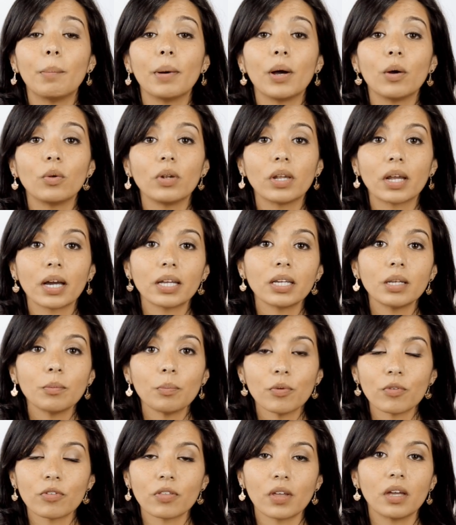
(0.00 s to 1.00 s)
About
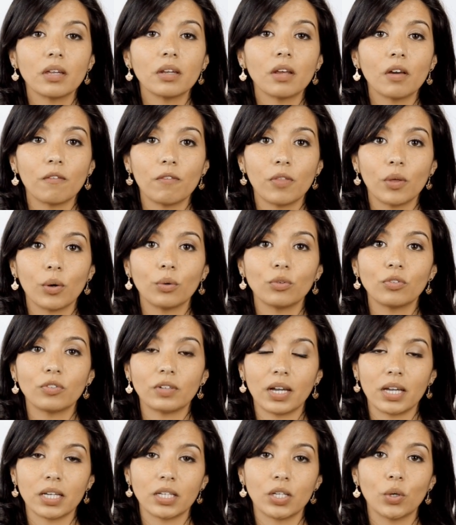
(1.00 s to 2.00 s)
90% of those
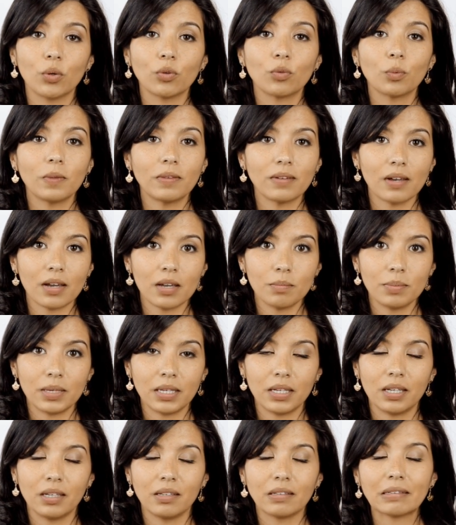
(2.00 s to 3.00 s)
diagnosed with
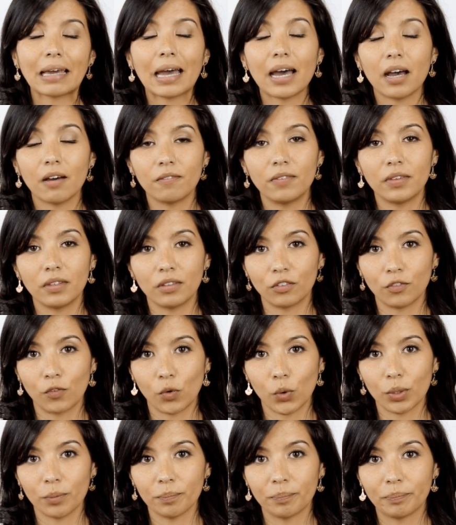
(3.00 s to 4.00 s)
diabetes have this
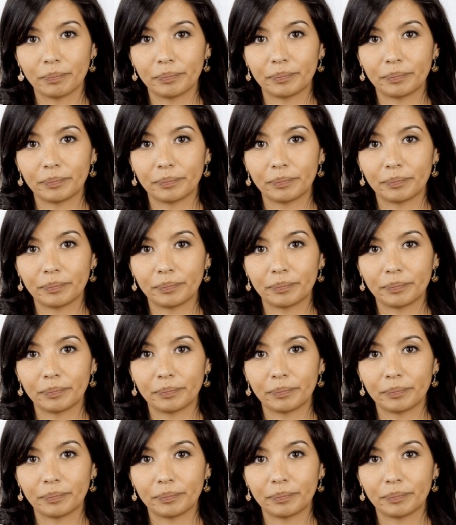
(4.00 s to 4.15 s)
form.